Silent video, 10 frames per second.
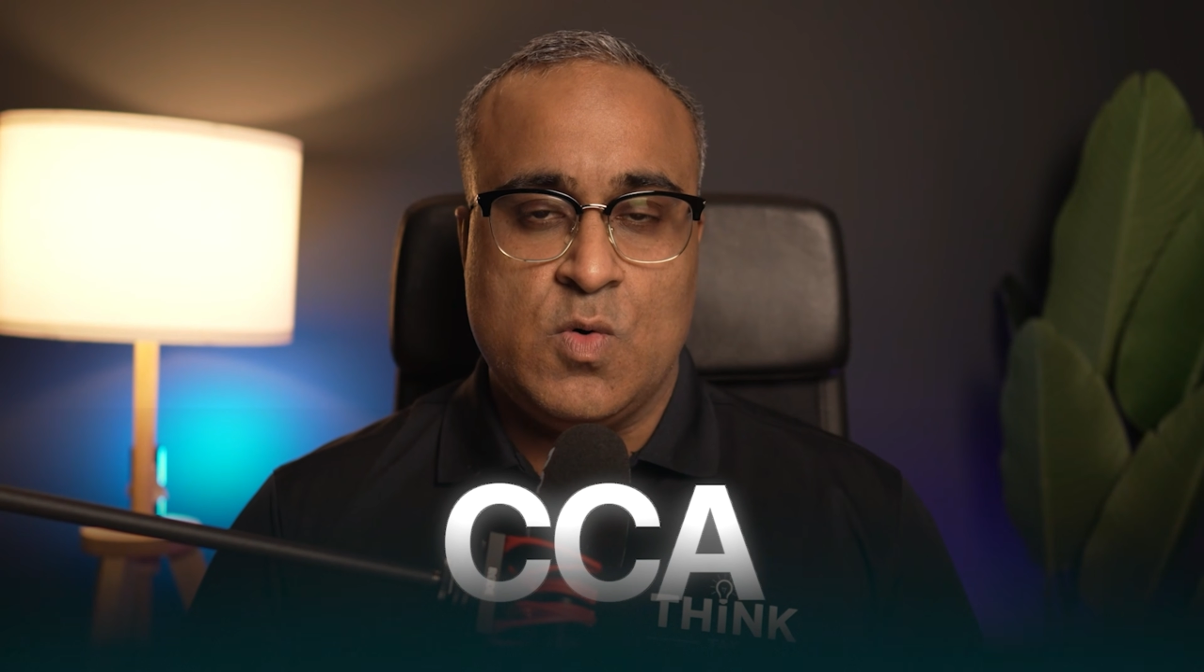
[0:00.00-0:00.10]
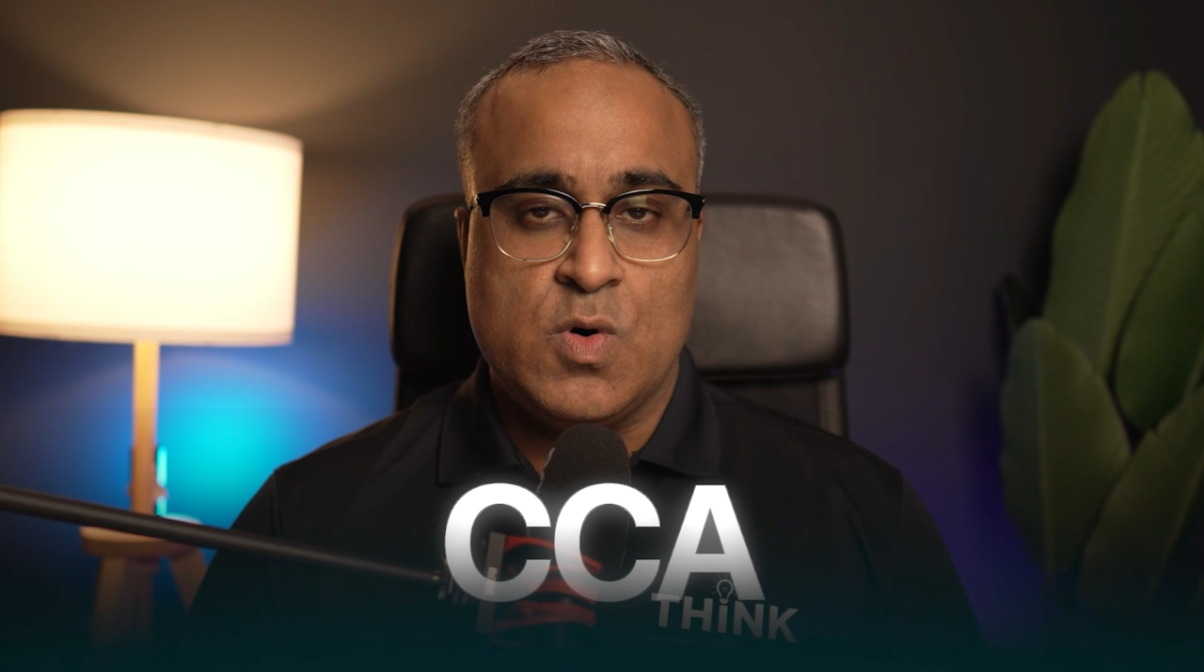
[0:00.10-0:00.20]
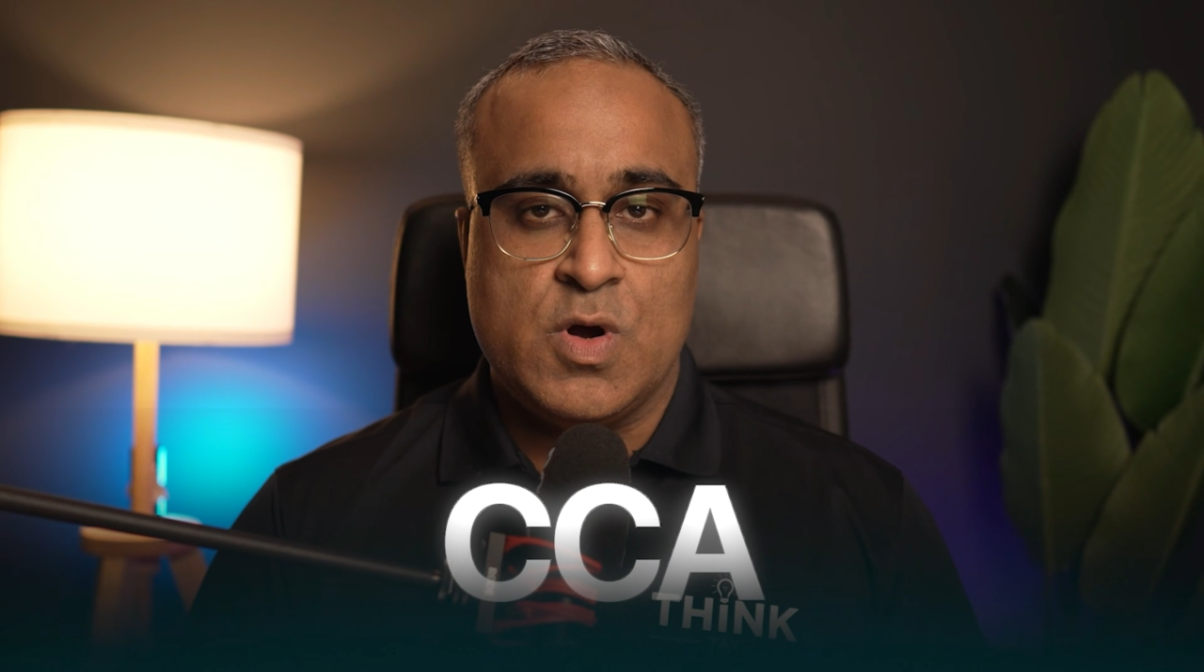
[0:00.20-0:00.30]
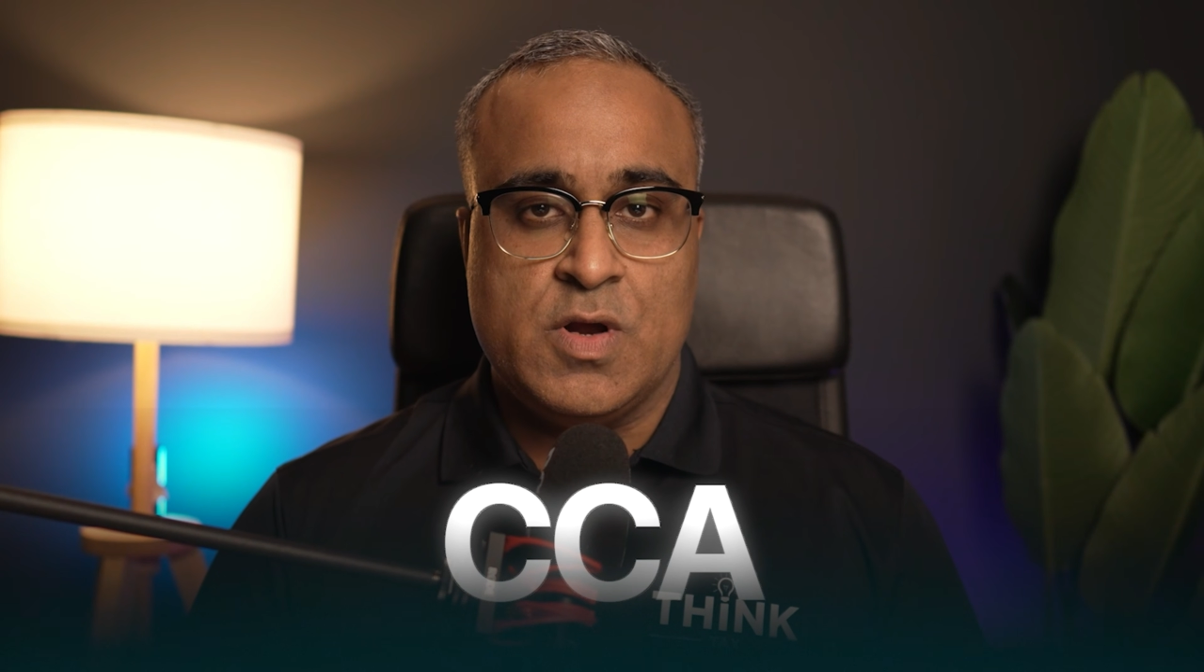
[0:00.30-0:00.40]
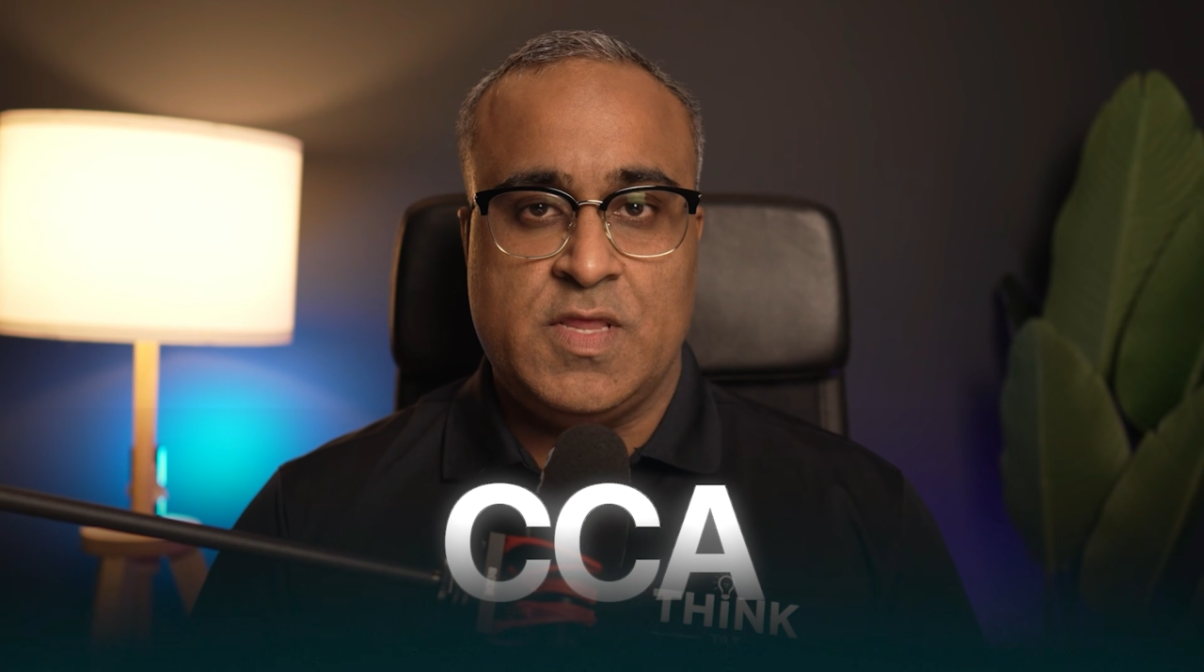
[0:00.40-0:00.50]

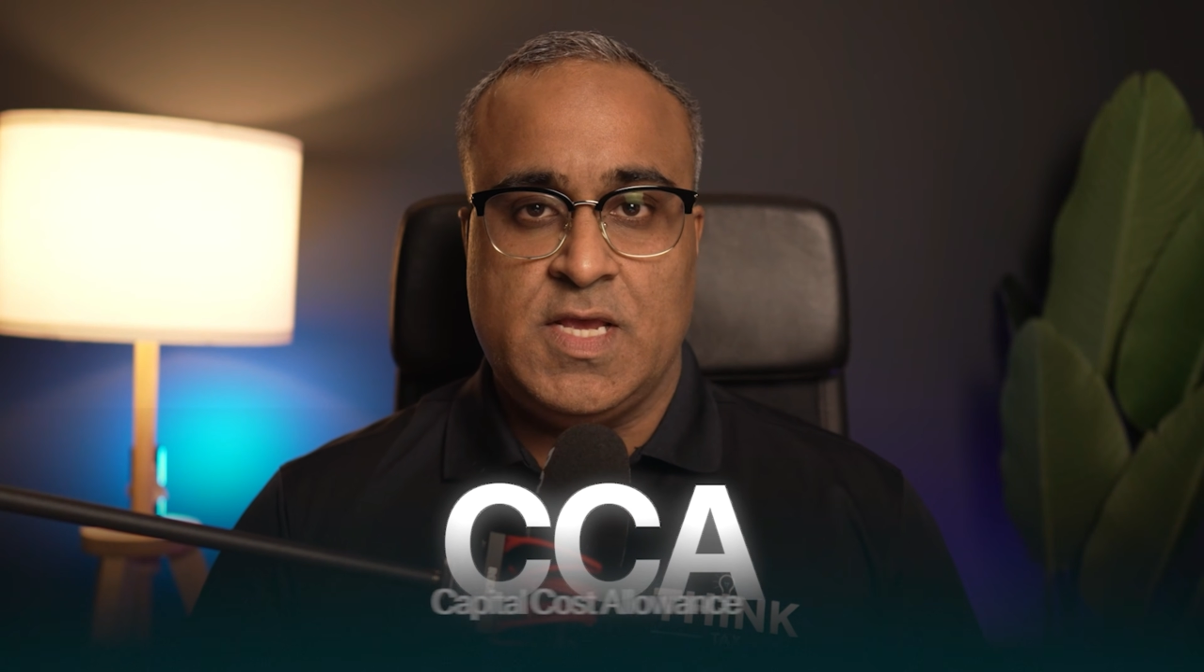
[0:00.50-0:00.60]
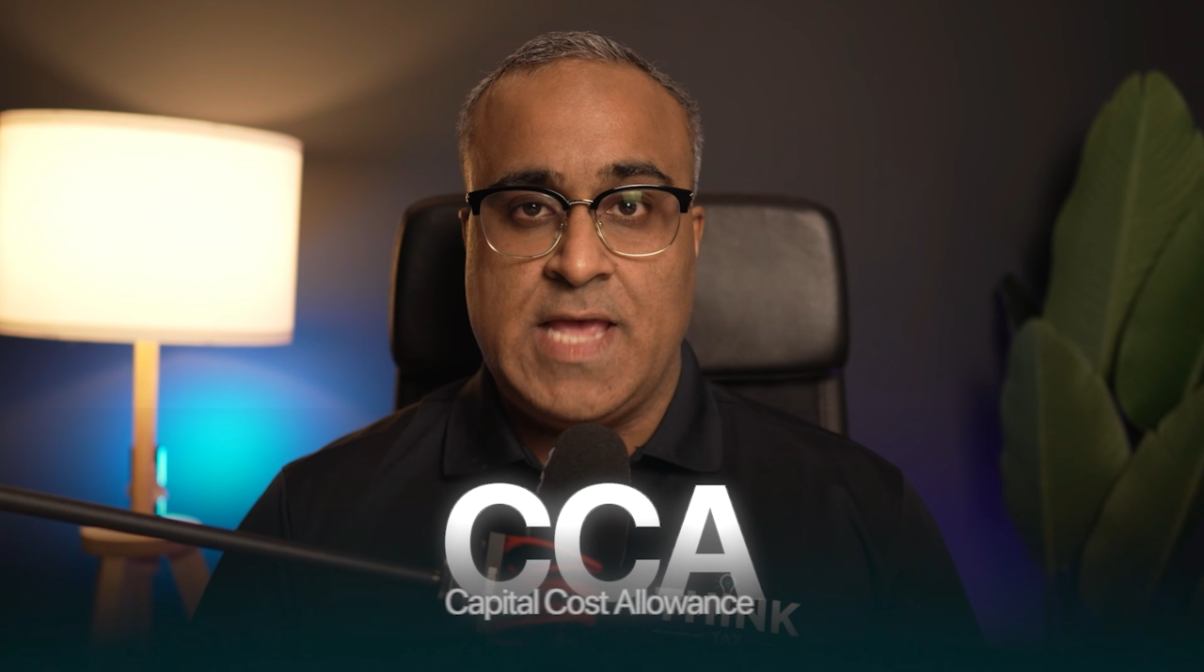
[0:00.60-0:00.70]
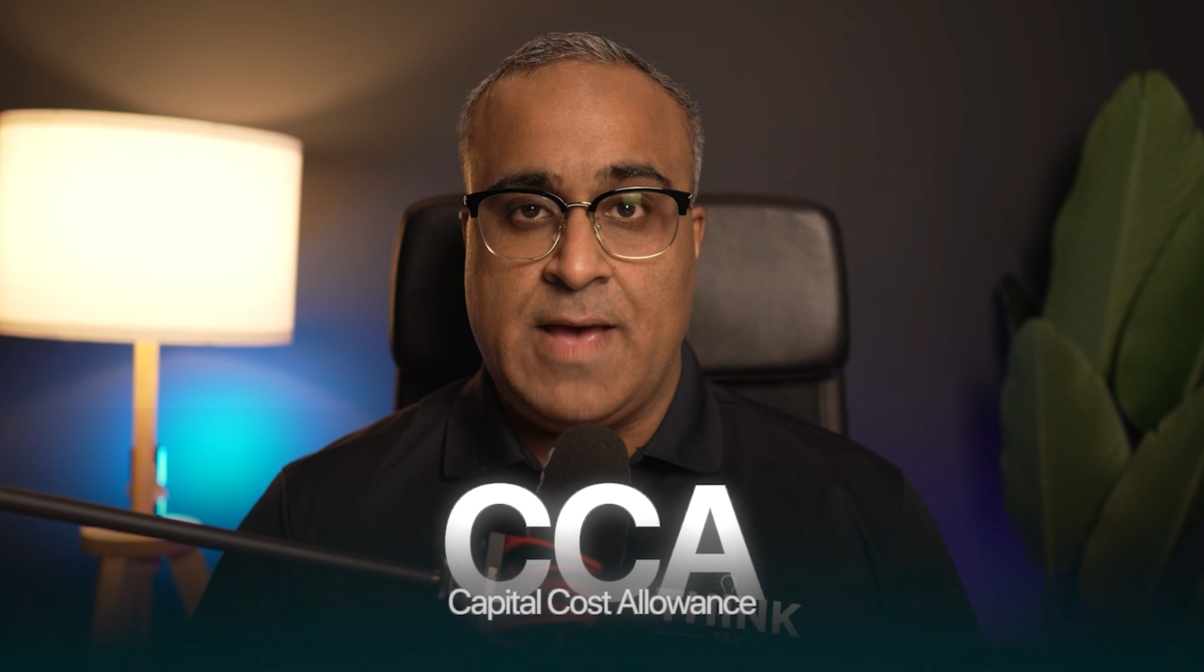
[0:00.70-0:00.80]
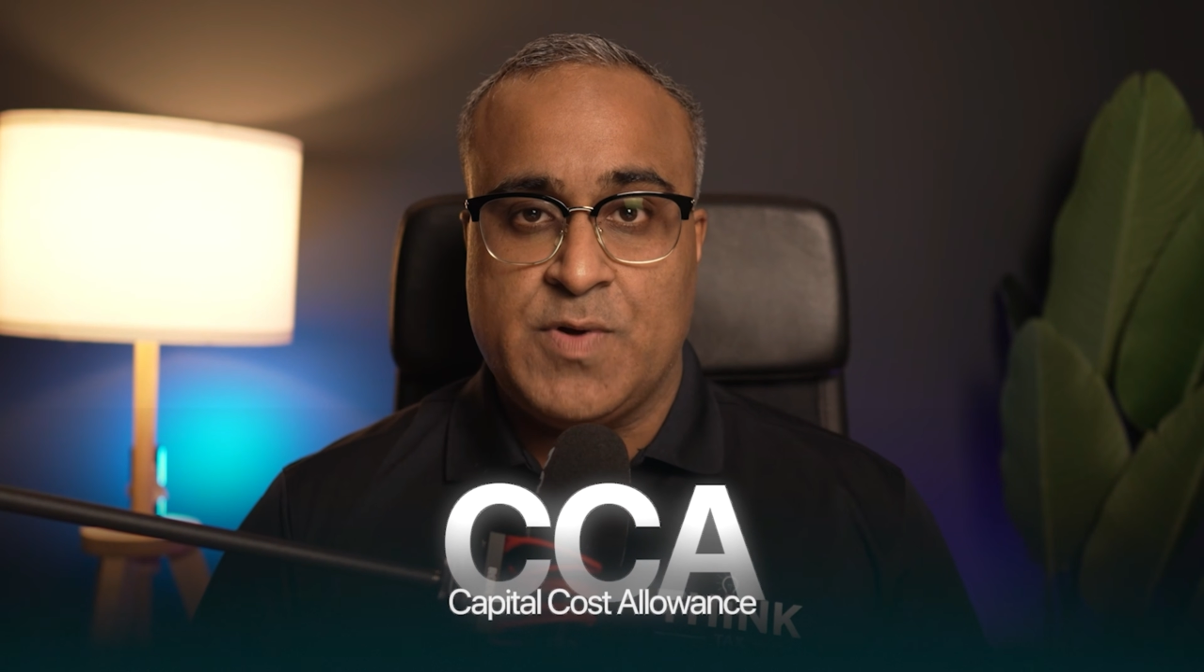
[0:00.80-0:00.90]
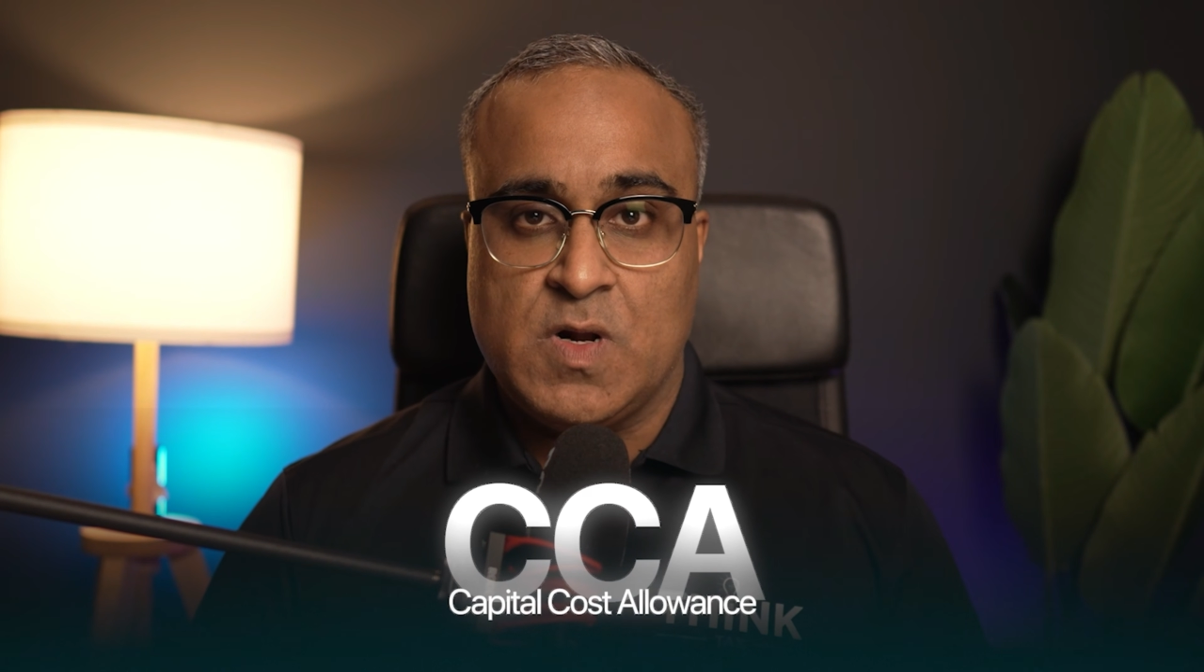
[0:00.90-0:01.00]
or the
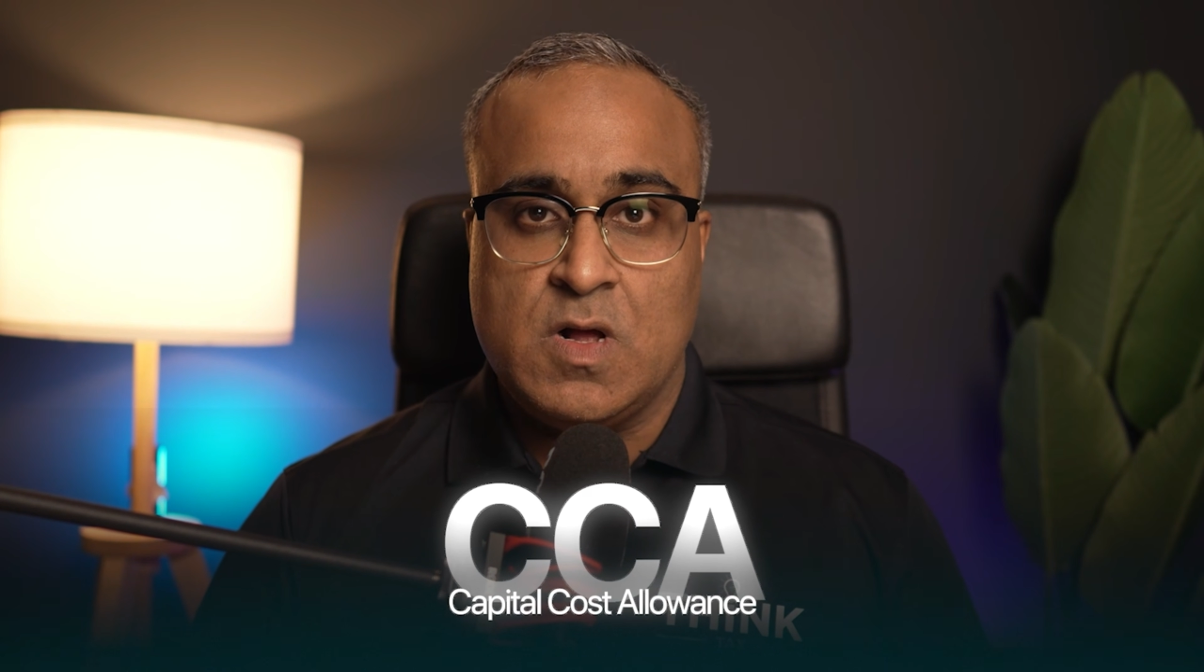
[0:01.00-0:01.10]
capital